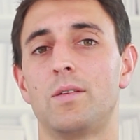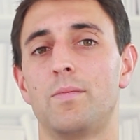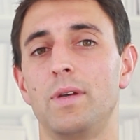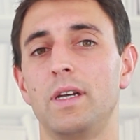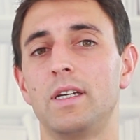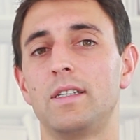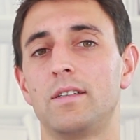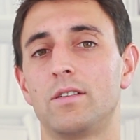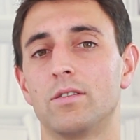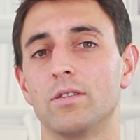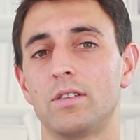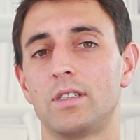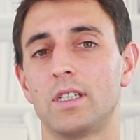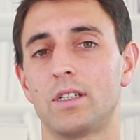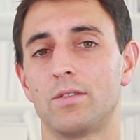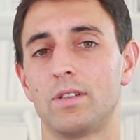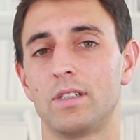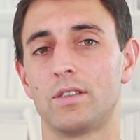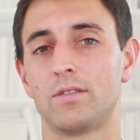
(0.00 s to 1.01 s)
the big
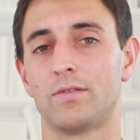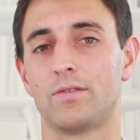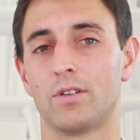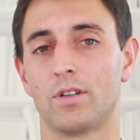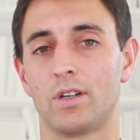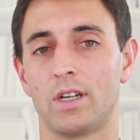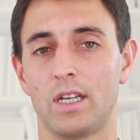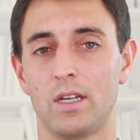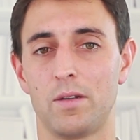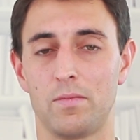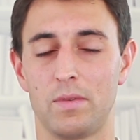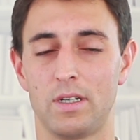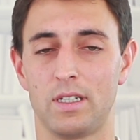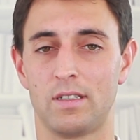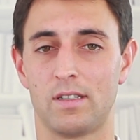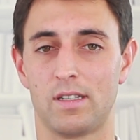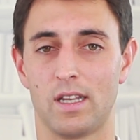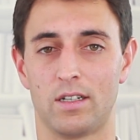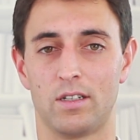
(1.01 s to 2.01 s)
consequence for him
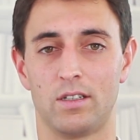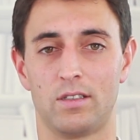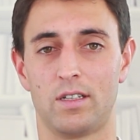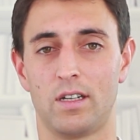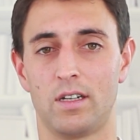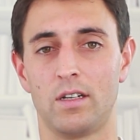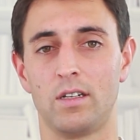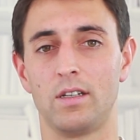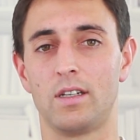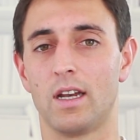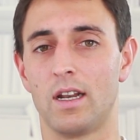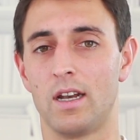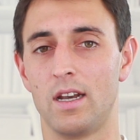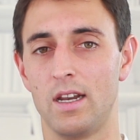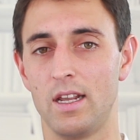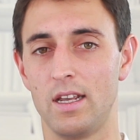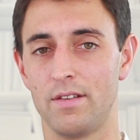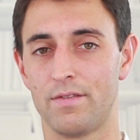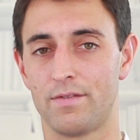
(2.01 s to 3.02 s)
is that the tenant
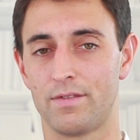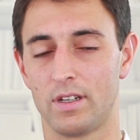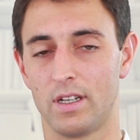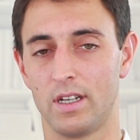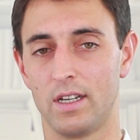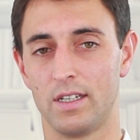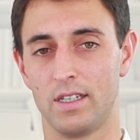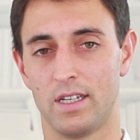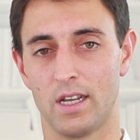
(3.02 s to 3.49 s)
can leave